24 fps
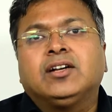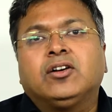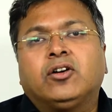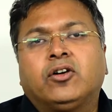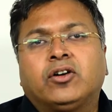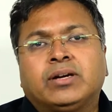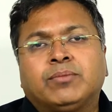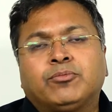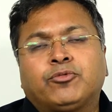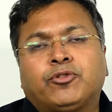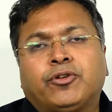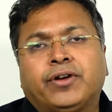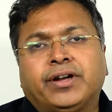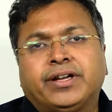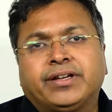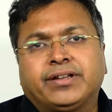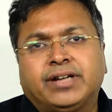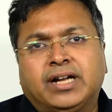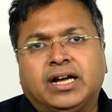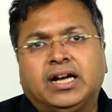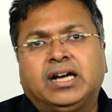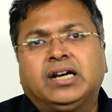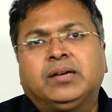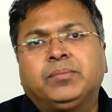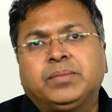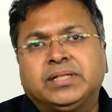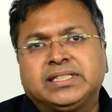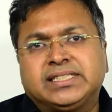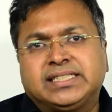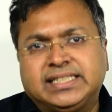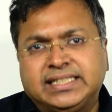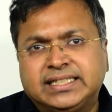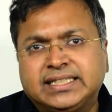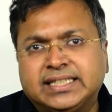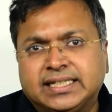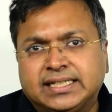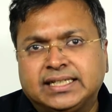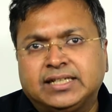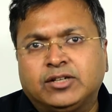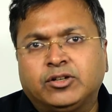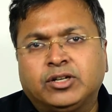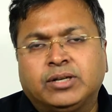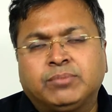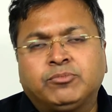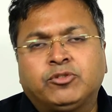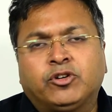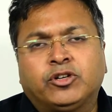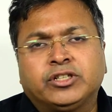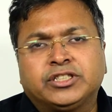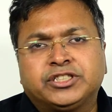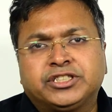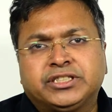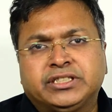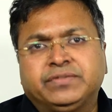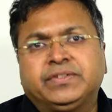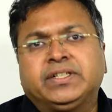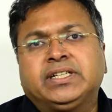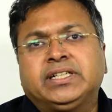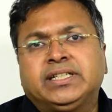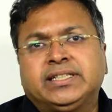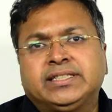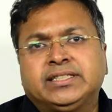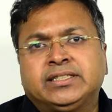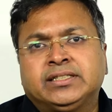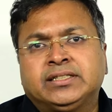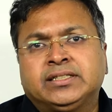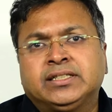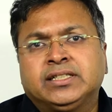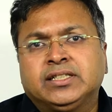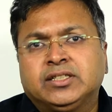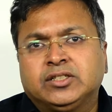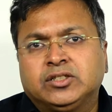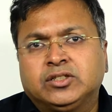or I'm drawing Ram and Sita, or I'm drawing Shiva and